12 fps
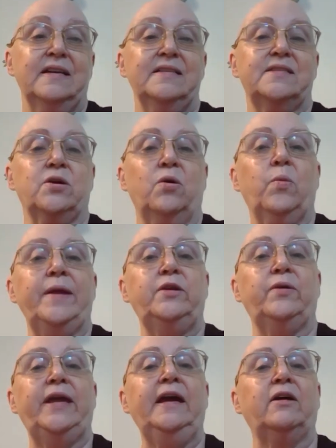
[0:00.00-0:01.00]
So when
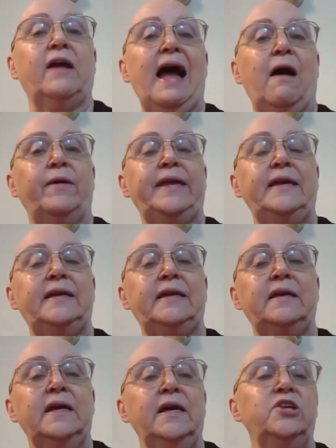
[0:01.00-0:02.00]
you hear how
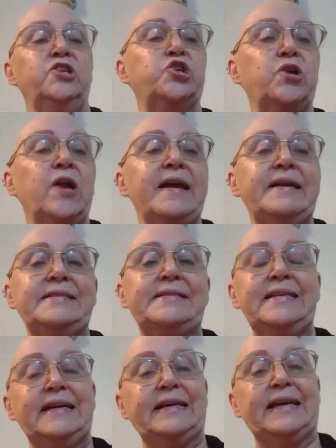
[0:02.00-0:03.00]
he trains
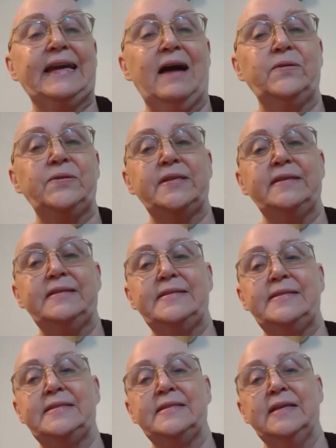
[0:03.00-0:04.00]
the
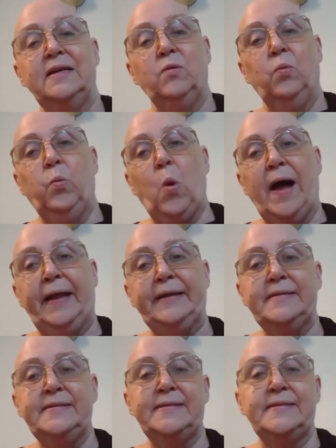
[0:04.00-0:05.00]
accountants,
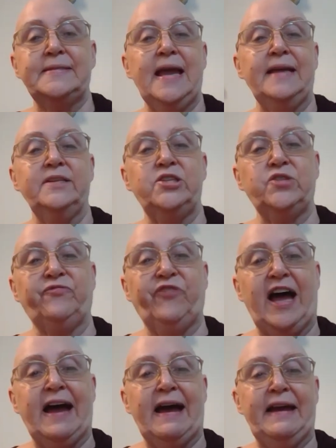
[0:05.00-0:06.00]
ones and
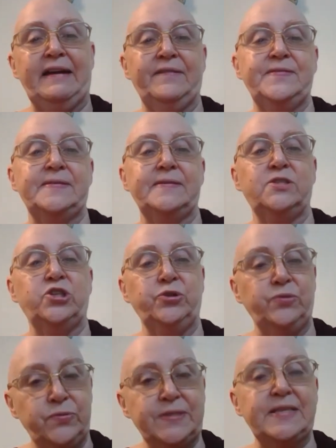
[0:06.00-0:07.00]
fives,
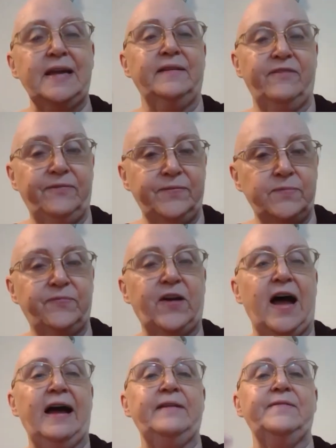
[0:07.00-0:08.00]
twos and
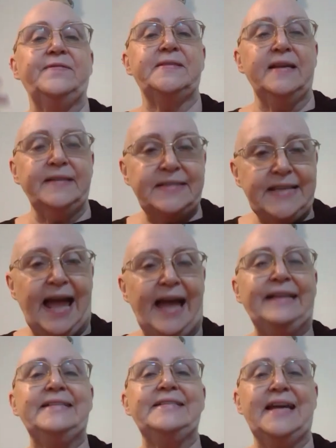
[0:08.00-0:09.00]
fives and
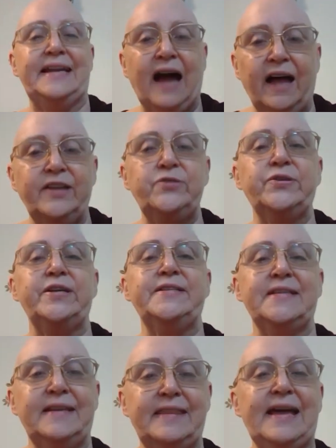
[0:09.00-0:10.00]
tens and hundreds
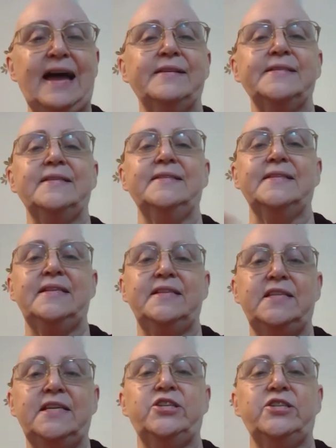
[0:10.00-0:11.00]
and thousands, and he
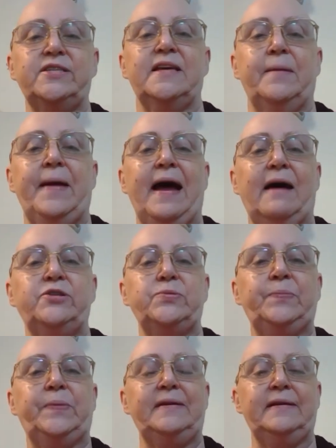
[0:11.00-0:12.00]
teaches them how to
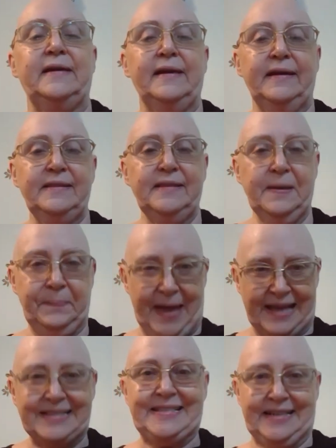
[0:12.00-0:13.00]
be the
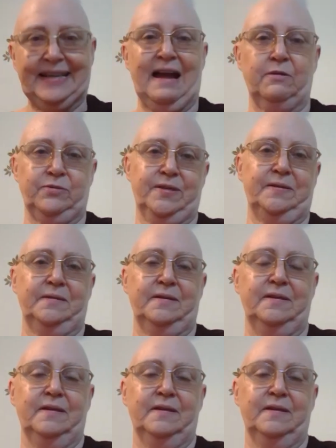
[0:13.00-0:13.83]
best accountant.